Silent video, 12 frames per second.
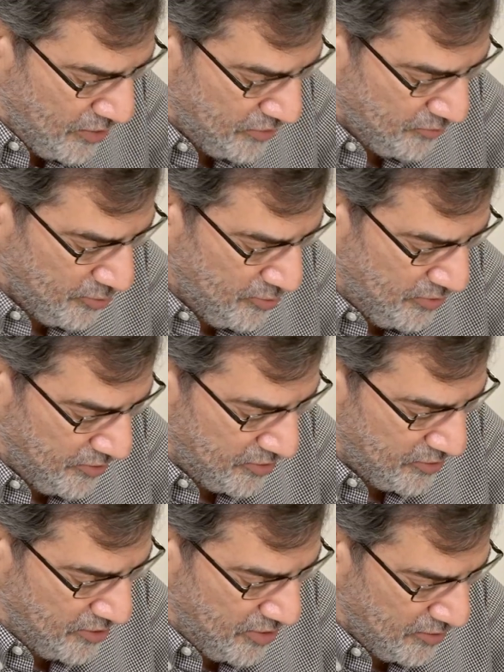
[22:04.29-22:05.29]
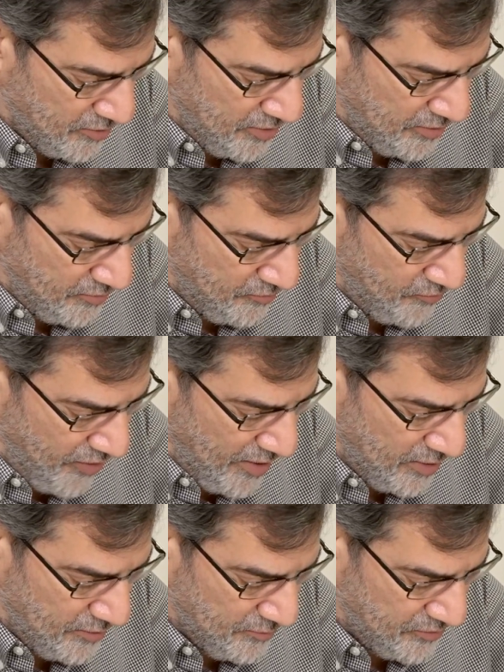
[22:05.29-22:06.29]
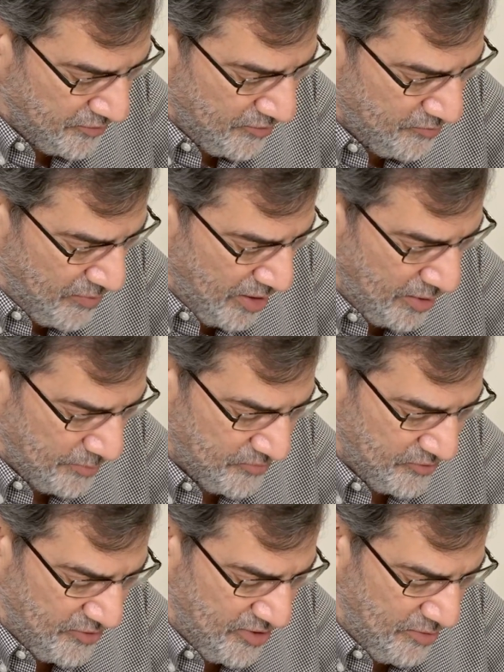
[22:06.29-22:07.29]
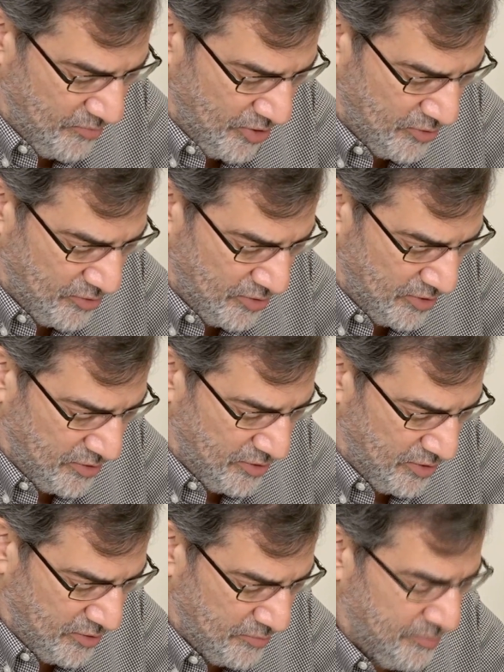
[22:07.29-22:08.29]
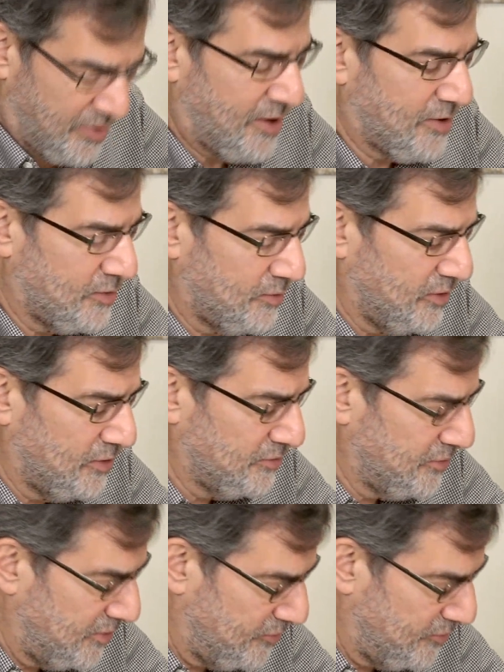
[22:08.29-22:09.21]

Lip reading: through the concurrent valves of mom's chemo and unparalleled